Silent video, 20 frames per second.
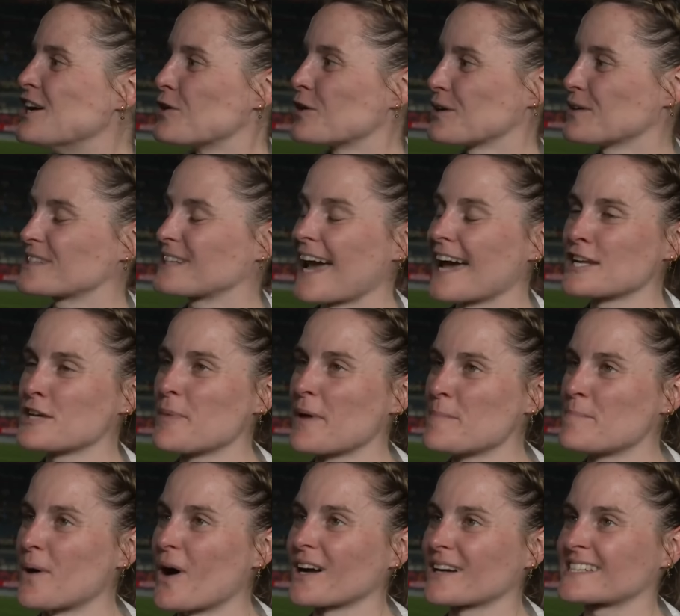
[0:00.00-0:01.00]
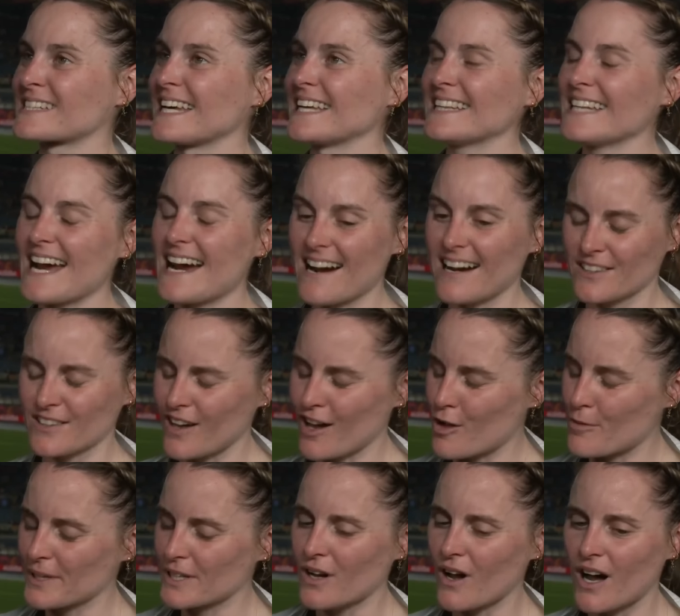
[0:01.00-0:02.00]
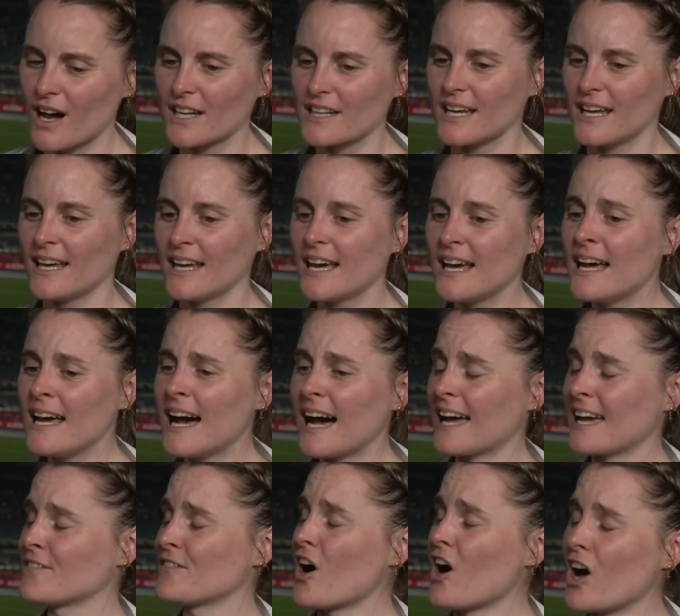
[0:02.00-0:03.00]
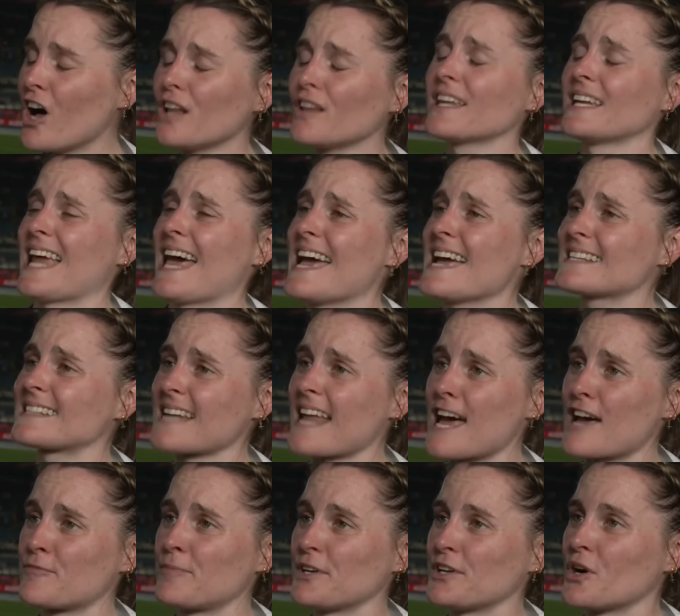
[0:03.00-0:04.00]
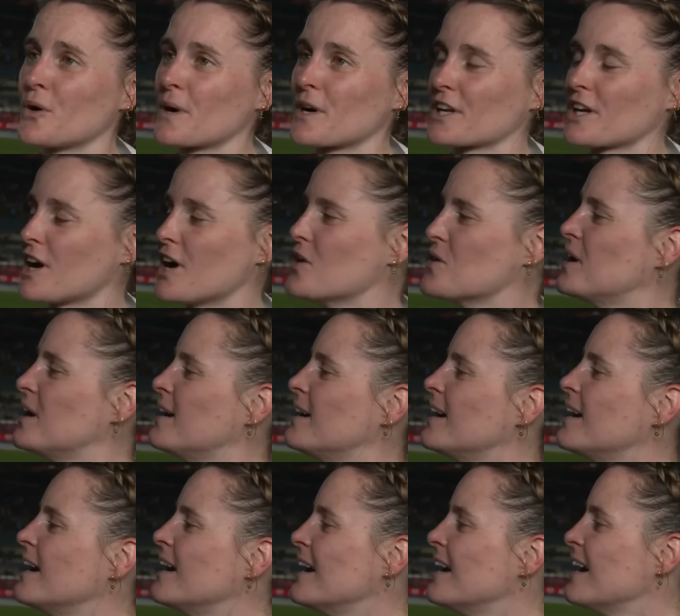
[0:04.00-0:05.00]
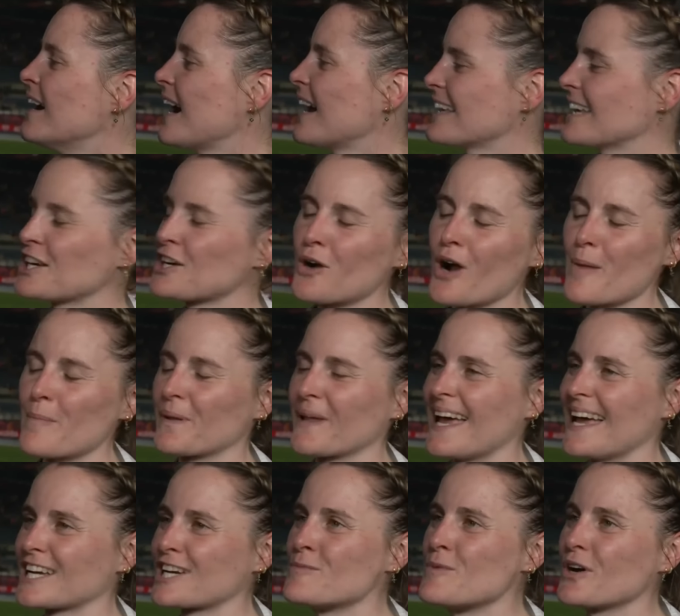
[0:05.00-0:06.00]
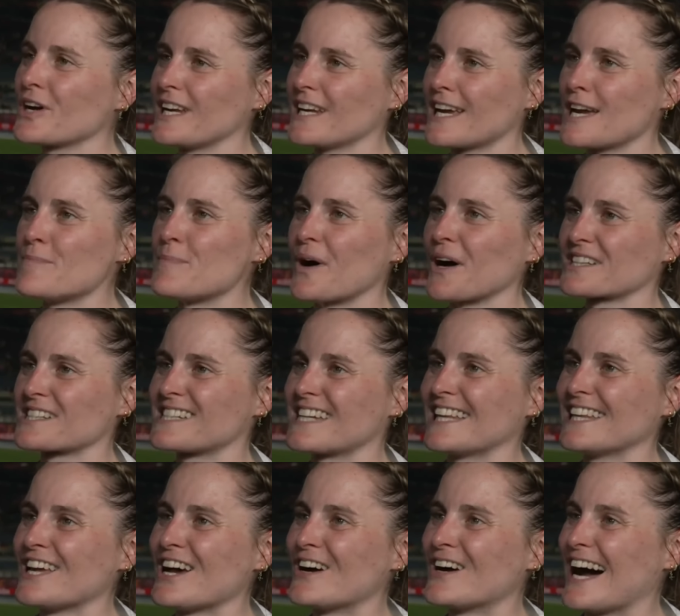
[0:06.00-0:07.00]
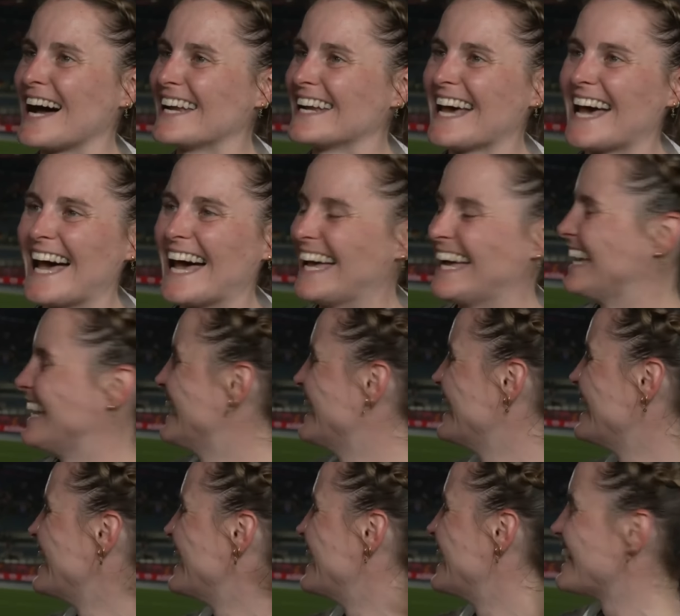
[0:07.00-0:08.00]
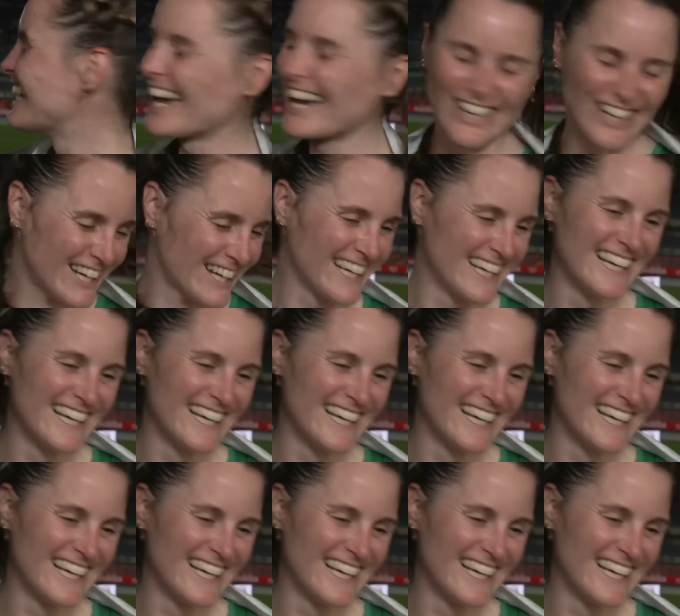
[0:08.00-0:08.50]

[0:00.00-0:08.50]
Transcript: when I was getting a bit boxed in there, I thought, oh my God, I have all the legs left, but nowhere to go. Yeah. I didn't grow up playing camogie to get boxed in though, and uh, look,